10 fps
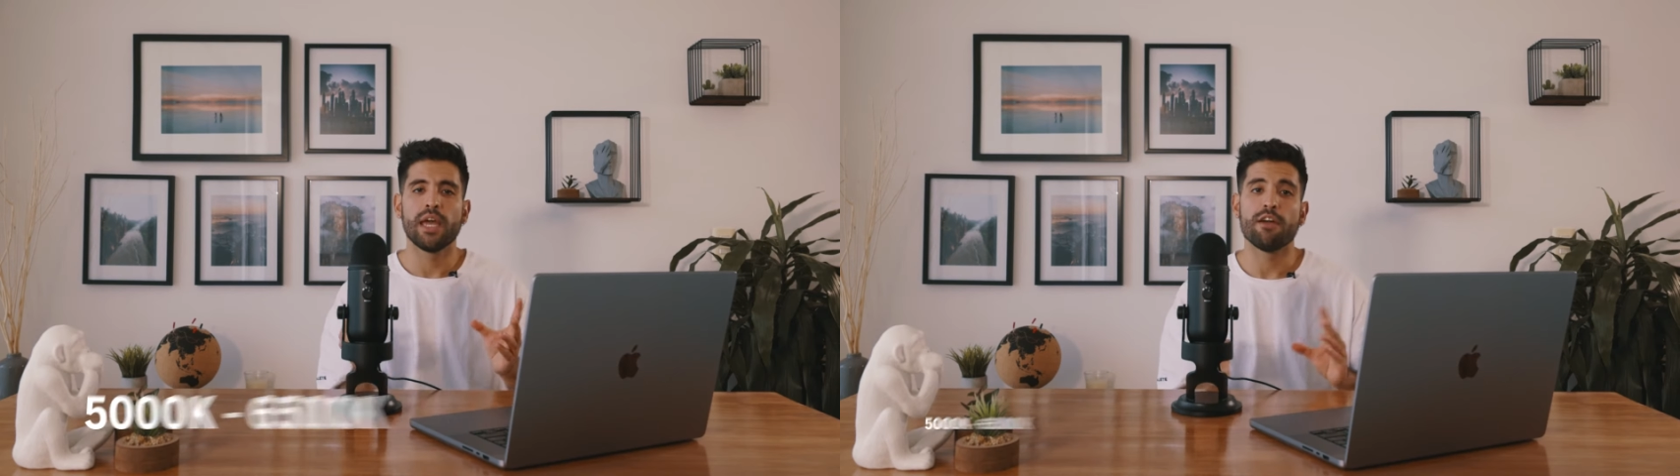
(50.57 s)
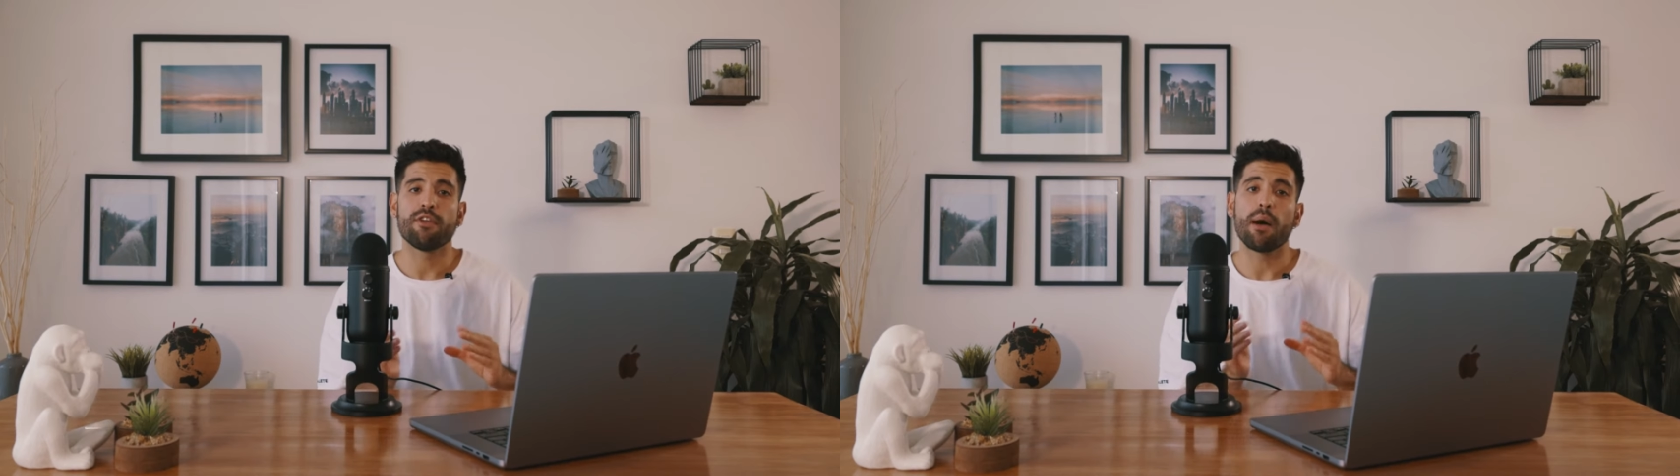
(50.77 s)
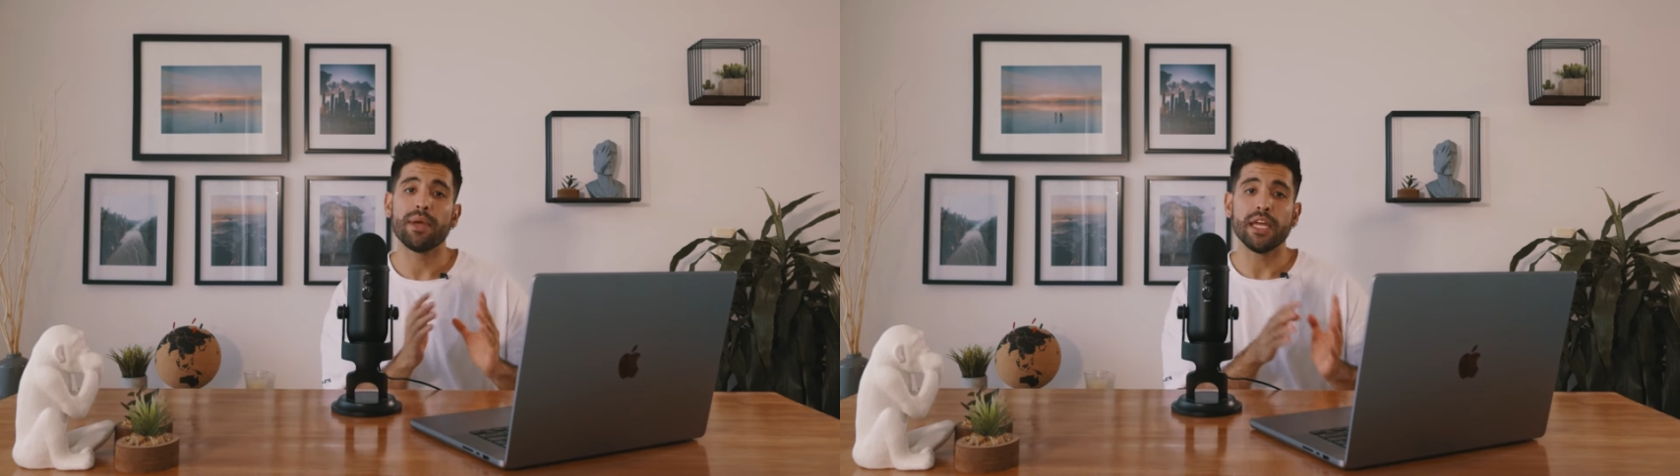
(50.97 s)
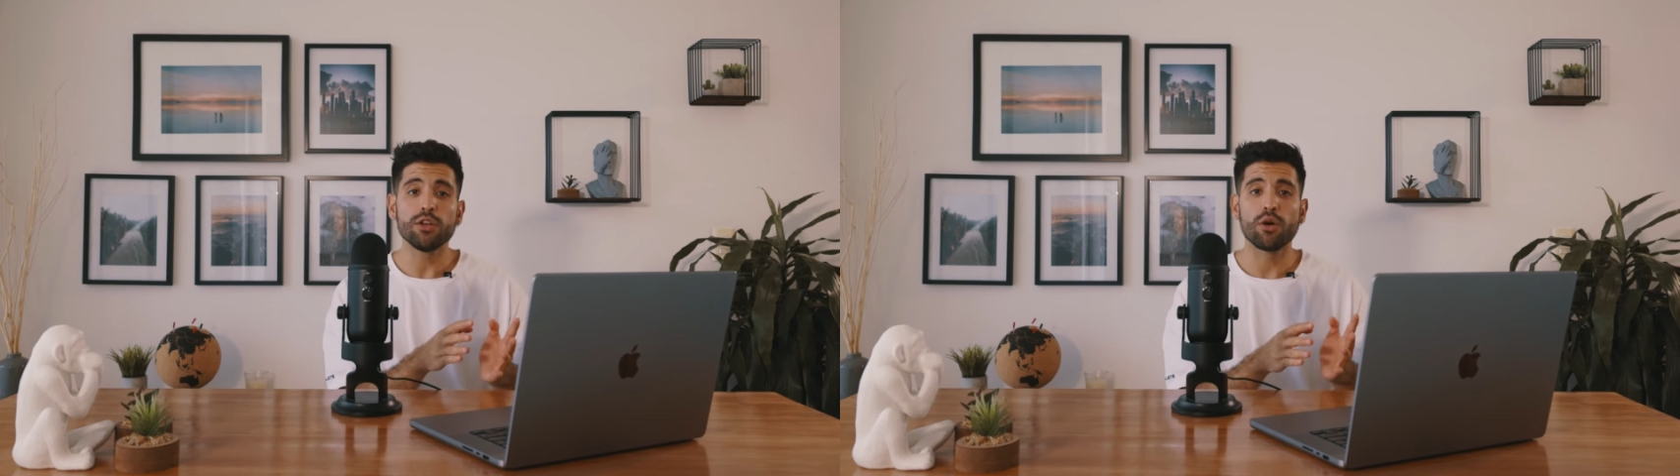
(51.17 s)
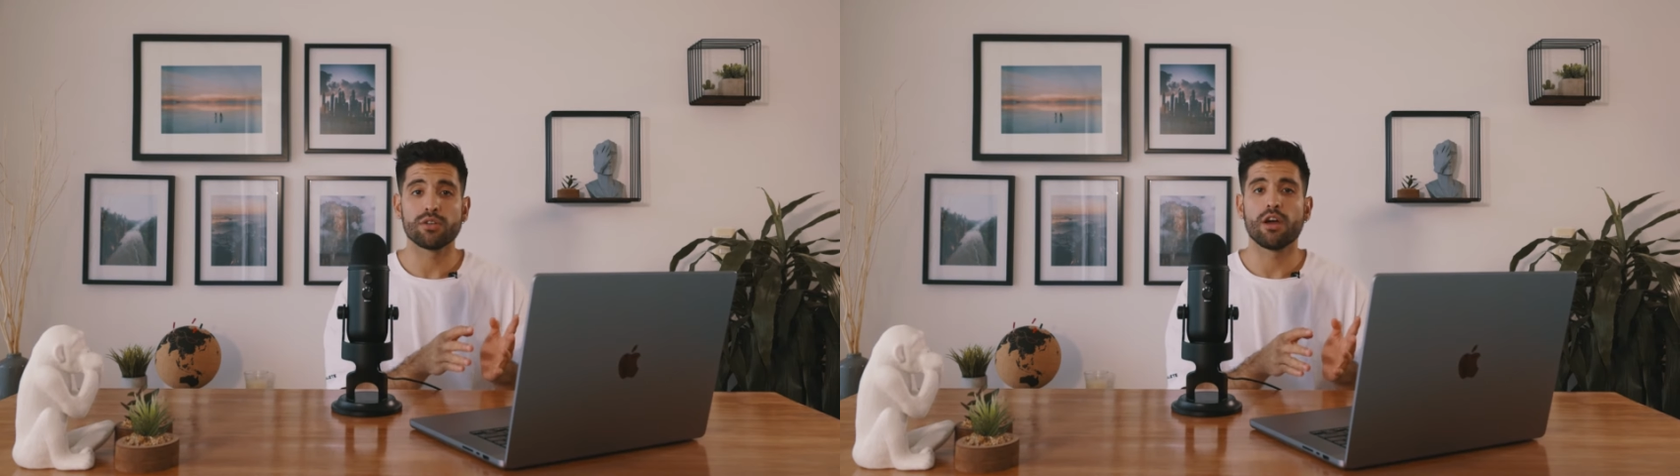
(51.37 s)
If I'm
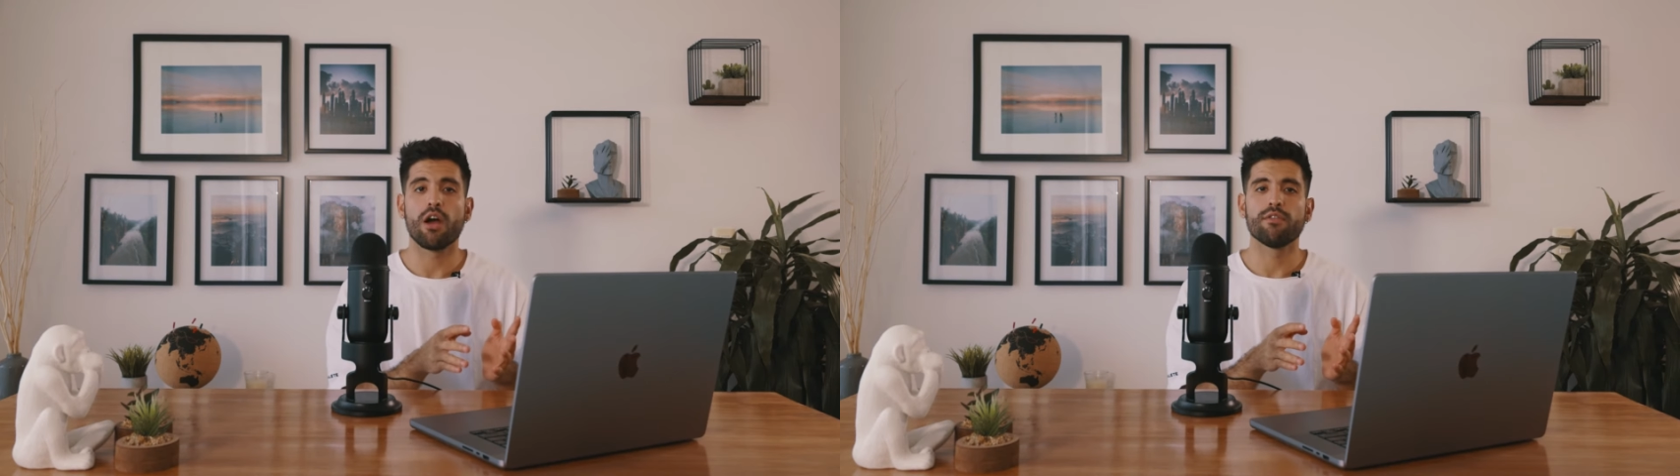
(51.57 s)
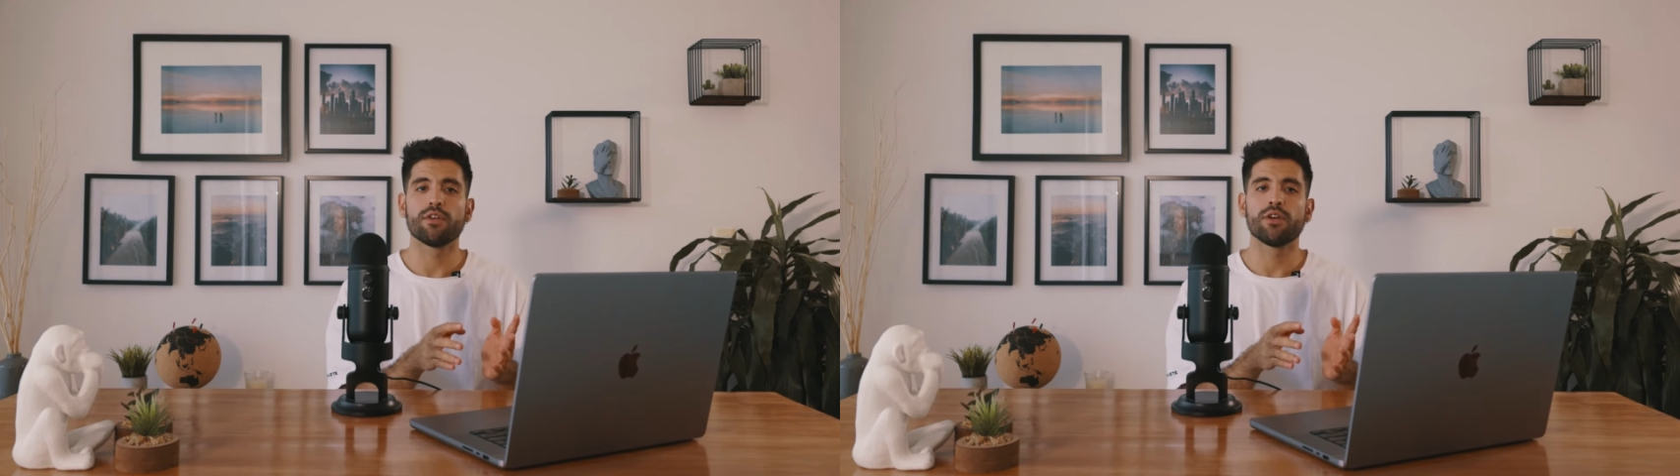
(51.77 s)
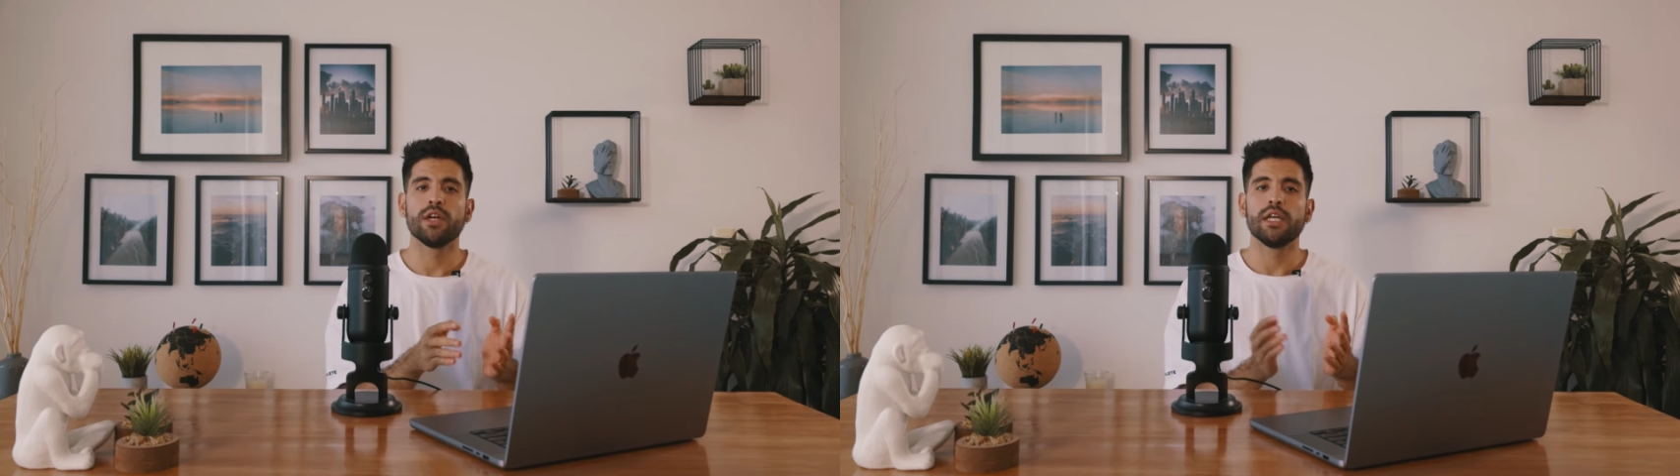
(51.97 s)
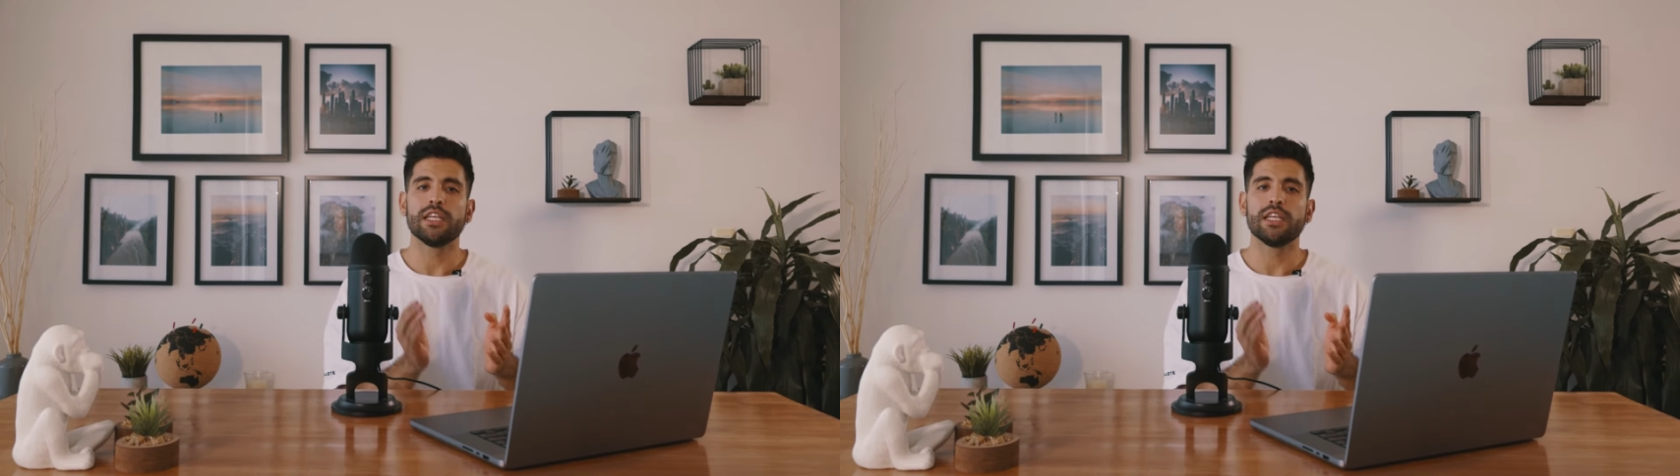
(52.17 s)
indoors, however,